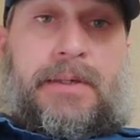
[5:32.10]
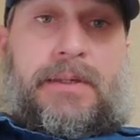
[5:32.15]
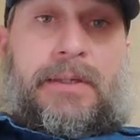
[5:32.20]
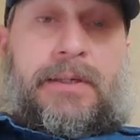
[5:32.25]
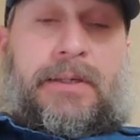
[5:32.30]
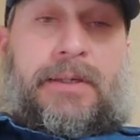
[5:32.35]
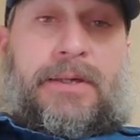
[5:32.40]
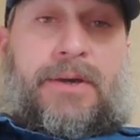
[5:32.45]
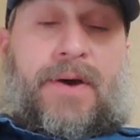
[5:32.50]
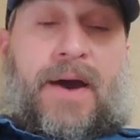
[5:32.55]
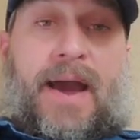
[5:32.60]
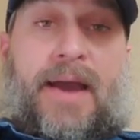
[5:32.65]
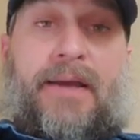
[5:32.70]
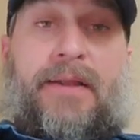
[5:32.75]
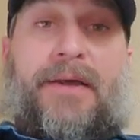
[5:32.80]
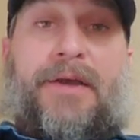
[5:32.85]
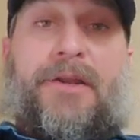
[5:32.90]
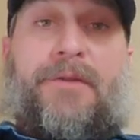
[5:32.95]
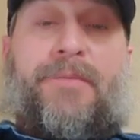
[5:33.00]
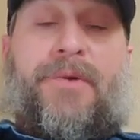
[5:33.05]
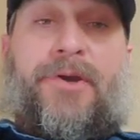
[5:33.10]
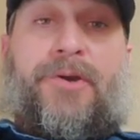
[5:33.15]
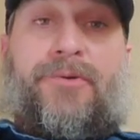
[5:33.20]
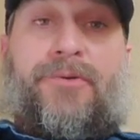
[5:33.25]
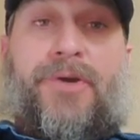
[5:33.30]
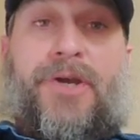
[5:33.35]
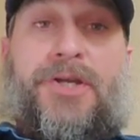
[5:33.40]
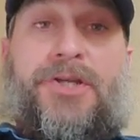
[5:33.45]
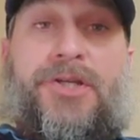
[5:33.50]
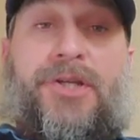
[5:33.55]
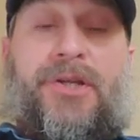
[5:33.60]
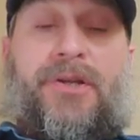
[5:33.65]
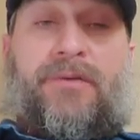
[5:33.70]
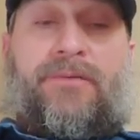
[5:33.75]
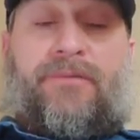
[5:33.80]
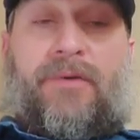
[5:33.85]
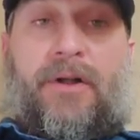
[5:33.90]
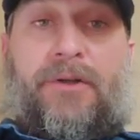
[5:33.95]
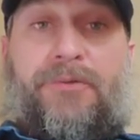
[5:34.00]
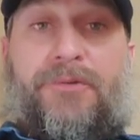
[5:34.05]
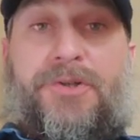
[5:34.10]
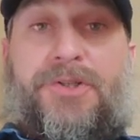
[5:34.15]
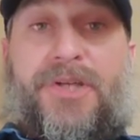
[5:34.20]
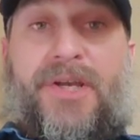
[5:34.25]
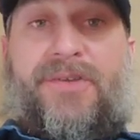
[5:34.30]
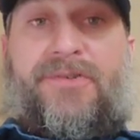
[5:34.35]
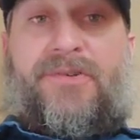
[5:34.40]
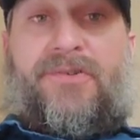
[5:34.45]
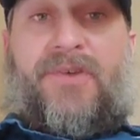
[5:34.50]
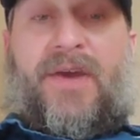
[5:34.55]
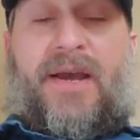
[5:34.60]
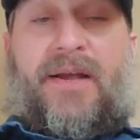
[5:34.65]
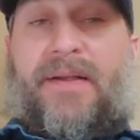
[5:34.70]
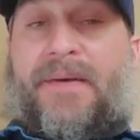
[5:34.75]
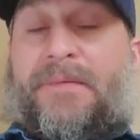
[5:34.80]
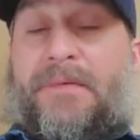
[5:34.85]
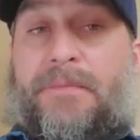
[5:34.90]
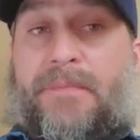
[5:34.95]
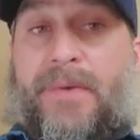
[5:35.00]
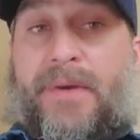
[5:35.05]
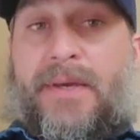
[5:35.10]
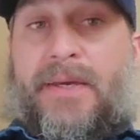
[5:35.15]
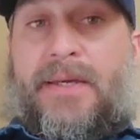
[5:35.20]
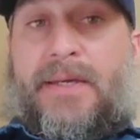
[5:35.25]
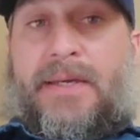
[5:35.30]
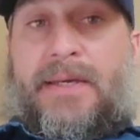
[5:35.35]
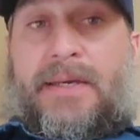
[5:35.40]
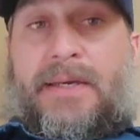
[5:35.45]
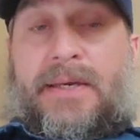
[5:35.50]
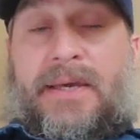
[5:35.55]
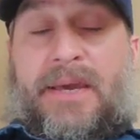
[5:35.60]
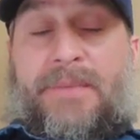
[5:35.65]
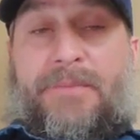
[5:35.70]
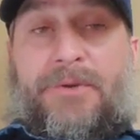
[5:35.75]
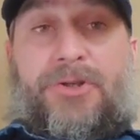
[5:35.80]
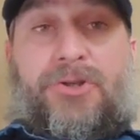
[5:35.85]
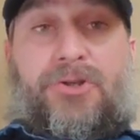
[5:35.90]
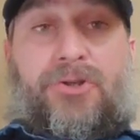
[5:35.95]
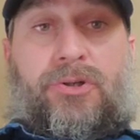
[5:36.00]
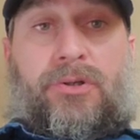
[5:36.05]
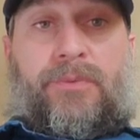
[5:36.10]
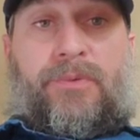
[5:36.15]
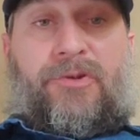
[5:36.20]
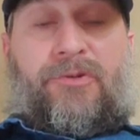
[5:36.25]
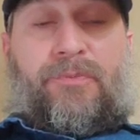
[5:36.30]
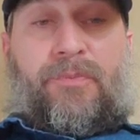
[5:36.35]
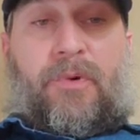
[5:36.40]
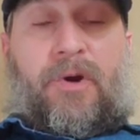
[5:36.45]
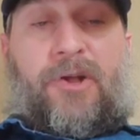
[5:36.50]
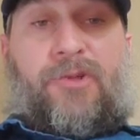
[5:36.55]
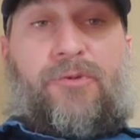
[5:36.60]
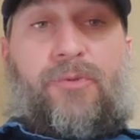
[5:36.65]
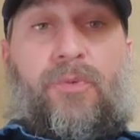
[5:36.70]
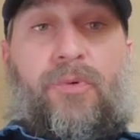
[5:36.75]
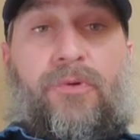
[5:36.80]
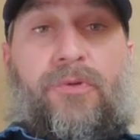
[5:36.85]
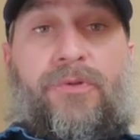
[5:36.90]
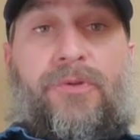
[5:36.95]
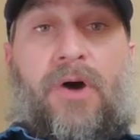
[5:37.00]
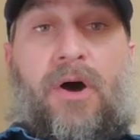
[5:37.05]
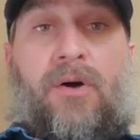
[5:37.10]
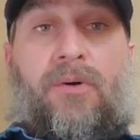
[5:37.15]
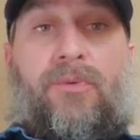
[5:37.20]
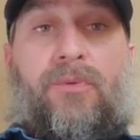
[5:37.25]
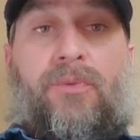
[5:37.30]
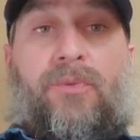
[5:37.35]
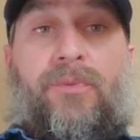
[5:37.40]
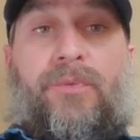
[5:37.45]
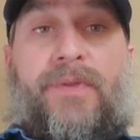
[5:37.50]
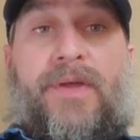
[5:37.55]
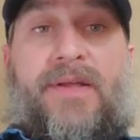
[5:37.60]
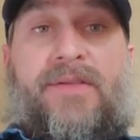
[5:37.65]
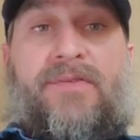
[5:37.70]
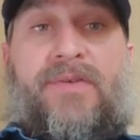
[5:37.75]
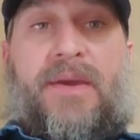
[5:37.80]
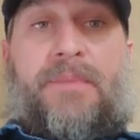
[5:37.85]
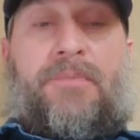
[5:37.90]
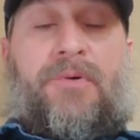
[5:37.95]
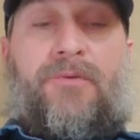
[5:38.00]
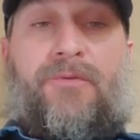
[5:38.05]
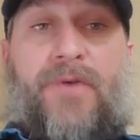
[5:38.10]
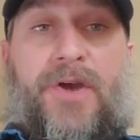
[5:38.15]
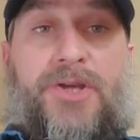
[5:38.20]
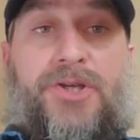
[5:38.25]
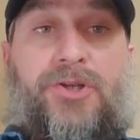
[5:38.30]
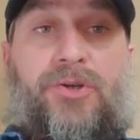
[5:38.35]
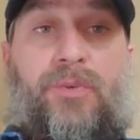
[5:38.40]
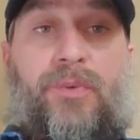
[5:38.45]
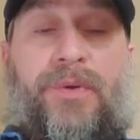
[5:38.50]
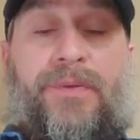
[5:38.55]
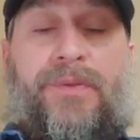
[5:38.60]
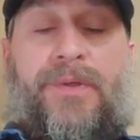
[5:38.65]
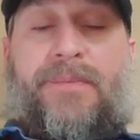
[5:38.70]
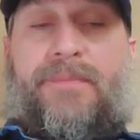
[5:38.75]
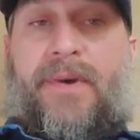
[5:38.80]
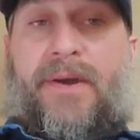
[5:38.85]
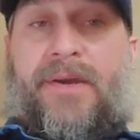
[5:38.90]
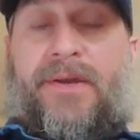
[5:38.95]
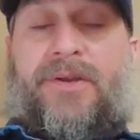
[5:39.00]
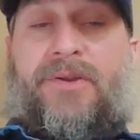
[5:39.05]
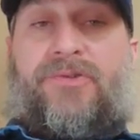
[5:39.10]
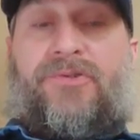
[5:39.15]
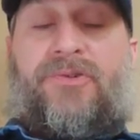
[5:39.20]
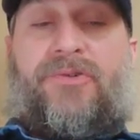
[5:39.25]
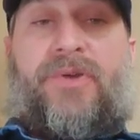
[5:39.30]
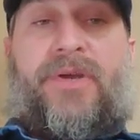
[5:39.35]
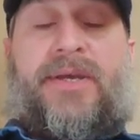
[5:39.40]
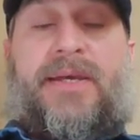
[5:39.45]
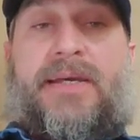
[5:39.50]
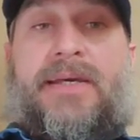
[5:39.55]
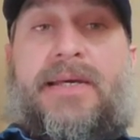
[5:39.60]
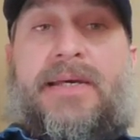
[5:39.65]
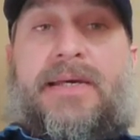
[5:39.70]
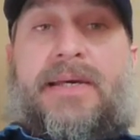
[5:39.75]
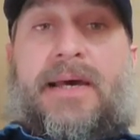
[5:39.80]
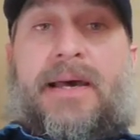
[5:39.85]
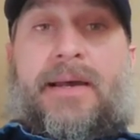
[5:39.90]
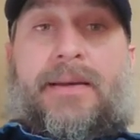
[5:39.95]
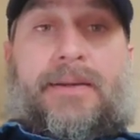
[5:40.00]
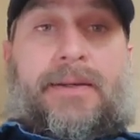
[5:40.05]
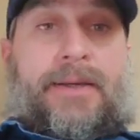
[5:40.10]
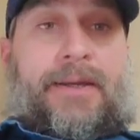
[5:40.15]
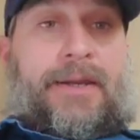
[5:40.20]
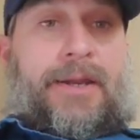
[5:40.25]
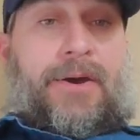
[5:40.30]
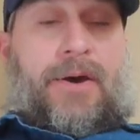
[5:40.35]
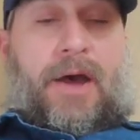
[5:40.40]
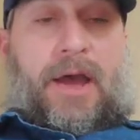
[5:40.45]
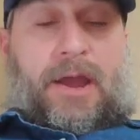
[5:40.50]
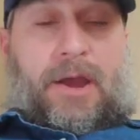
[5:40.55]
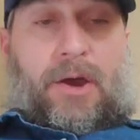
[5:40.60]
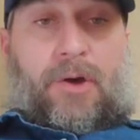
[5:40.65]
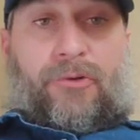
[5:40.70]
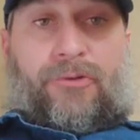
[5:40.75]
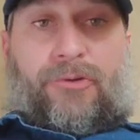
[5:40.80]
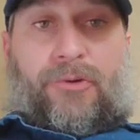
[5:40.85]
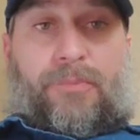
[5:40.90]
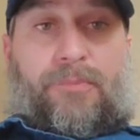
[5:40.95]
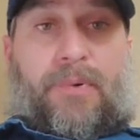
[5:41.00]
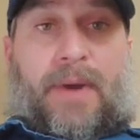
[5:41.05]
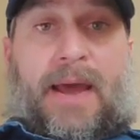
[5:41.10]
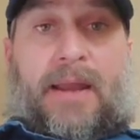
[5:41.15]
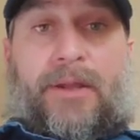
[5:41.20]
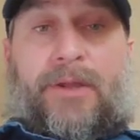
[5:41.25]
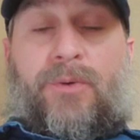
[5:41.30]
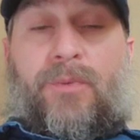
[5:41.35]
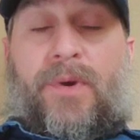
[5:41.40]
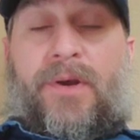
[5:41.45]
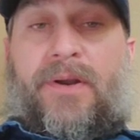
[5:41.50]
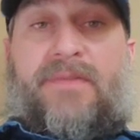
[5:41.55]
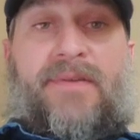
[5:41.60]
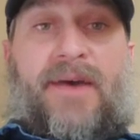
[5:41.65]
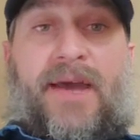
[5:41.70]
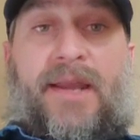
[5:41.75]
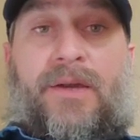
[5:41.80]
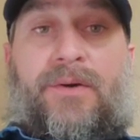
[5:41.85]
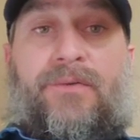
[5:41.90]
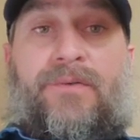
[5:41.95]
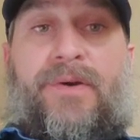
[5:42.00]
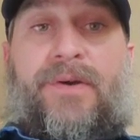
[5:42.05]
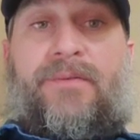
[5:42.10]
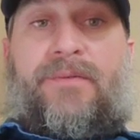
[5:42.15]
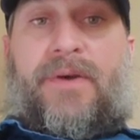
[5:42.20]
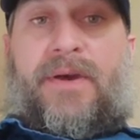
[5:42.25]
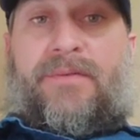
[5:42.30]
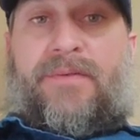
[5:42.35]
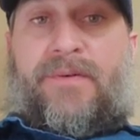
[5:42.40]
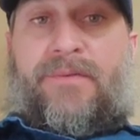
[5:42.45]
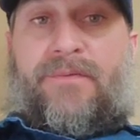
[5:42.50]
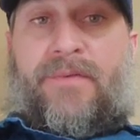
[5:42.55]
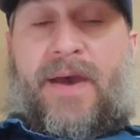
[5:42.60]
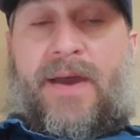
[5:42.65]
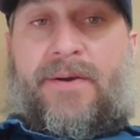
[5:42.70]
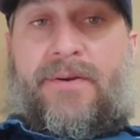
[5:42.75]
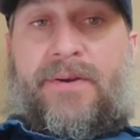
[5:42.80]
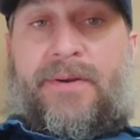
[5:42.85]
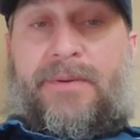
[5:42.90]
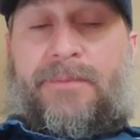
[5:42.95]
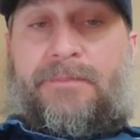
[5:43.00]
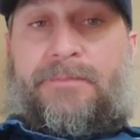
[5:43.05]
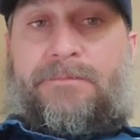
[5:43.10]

You know, I claim to be a Christian, a follower of Jesus. I claim to be a mature, responsible adult that's a professional within my industry. You know, I also proudly wear the title of a veteran.